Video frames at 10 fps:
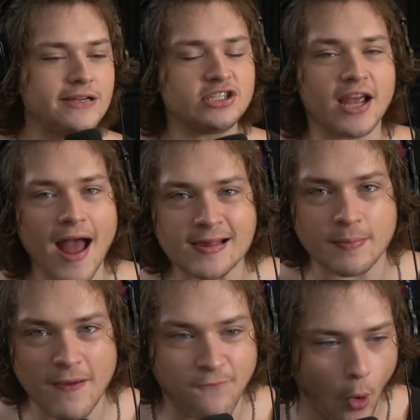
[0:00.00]
She has to
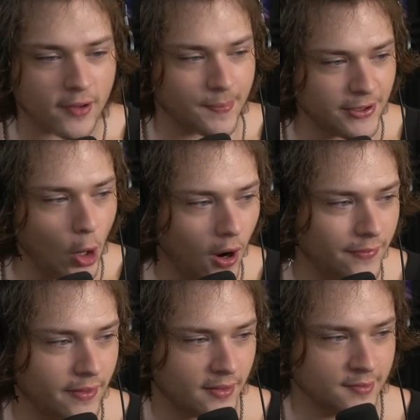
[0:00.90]
be forced to be doing
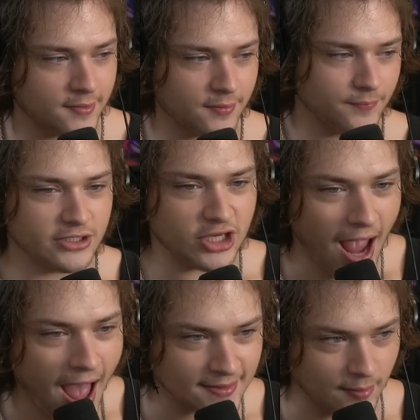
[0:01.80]
this. She
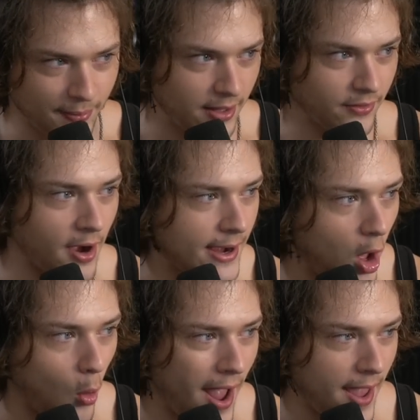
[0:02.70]
has to be. There ain't
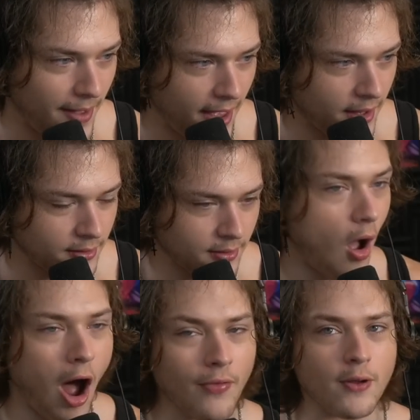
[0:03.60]
no way, man.
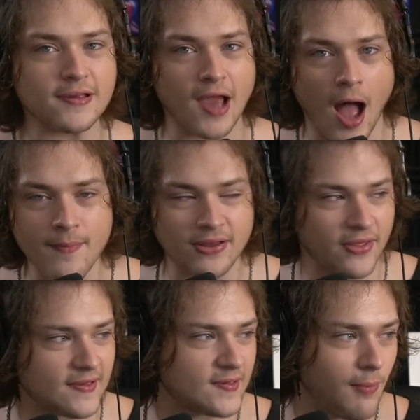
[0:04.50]
All those times that
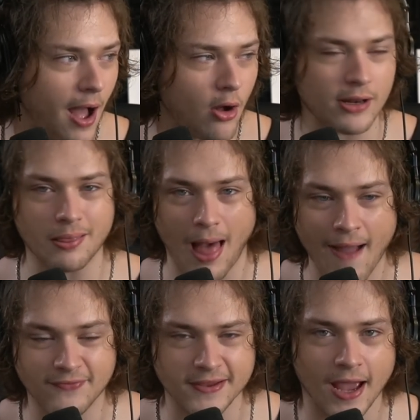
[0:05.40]
they smiled and
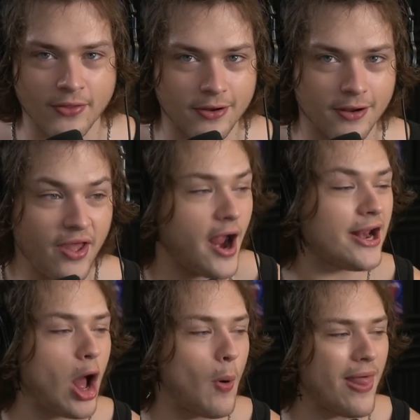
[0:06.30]
laughed together, there ain't
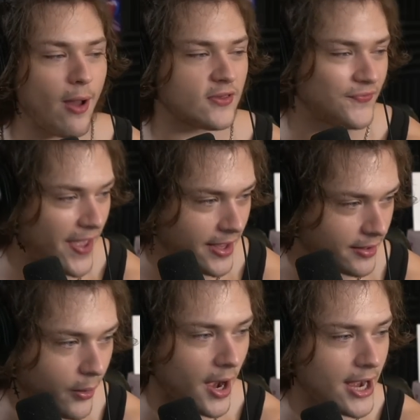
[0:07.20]
no way that was fake.
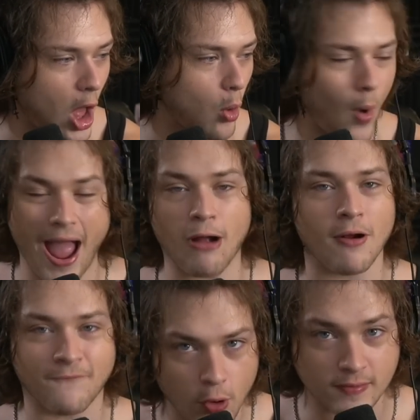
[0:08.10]
There ain't no way. I
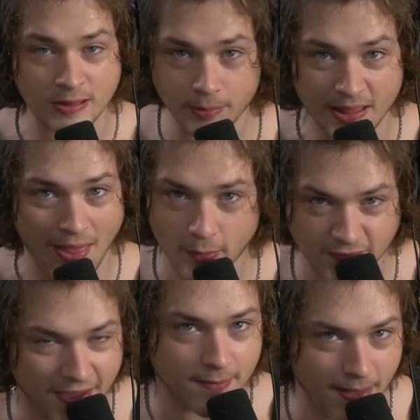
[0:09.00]
refuse to believe that was
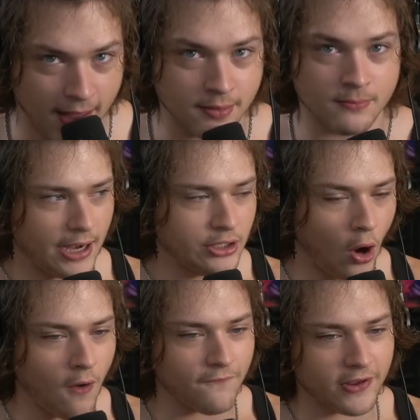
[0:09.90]
fake, man. I
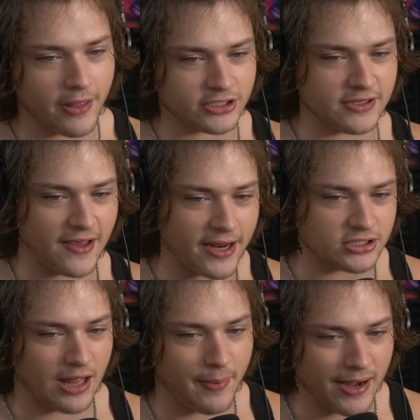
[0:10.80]
don't feel like she's
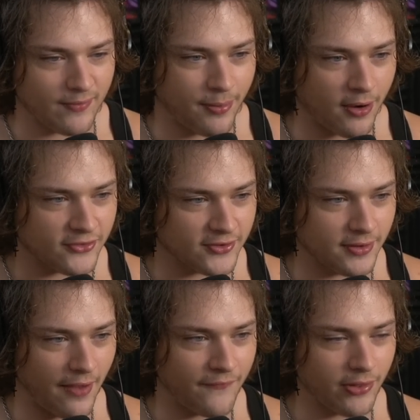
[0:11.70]
actually that bad of a person.
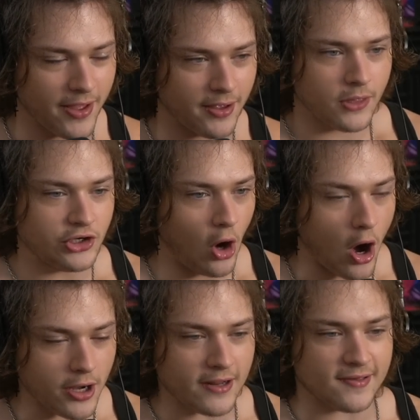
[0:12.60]
I feel like the
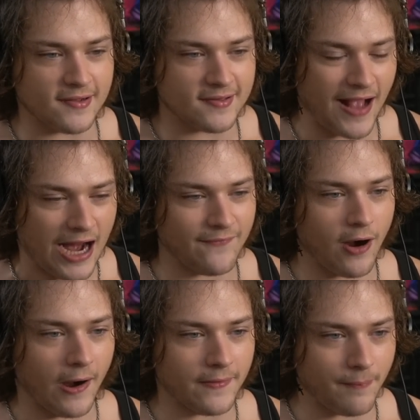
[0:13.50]
darkness inside of
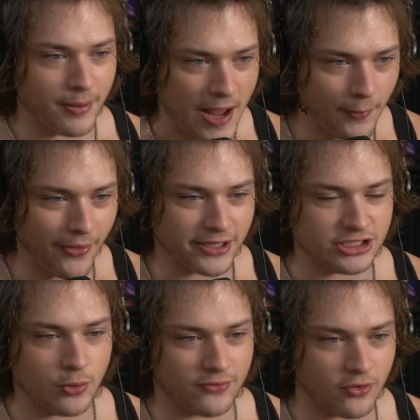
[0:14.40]
her and the people that she was